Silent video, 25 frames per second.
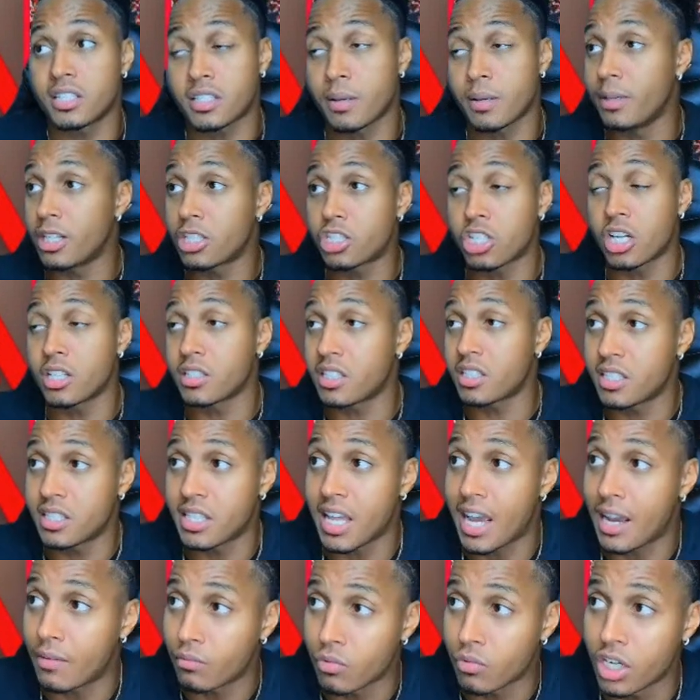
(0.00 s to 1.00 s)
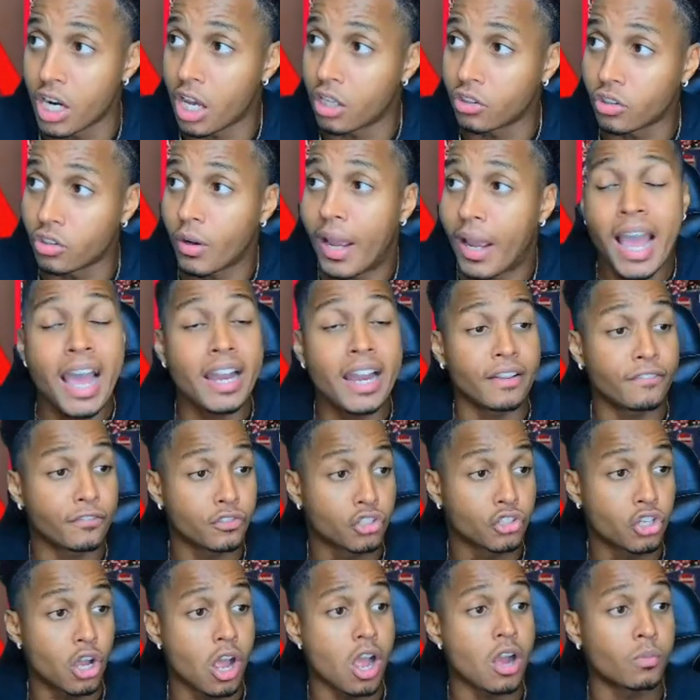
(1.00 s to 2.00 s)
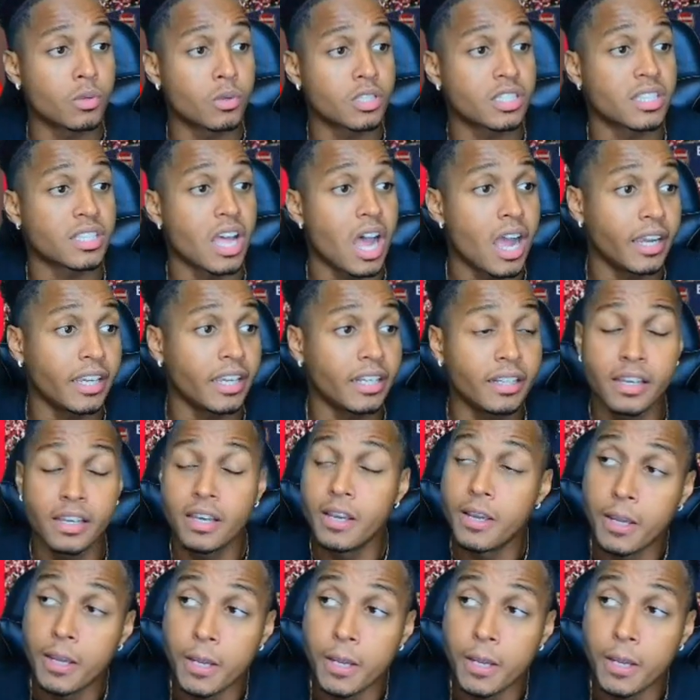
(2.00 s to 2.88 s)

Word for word: some of the chances that Ronaldo had, if Jota was starting,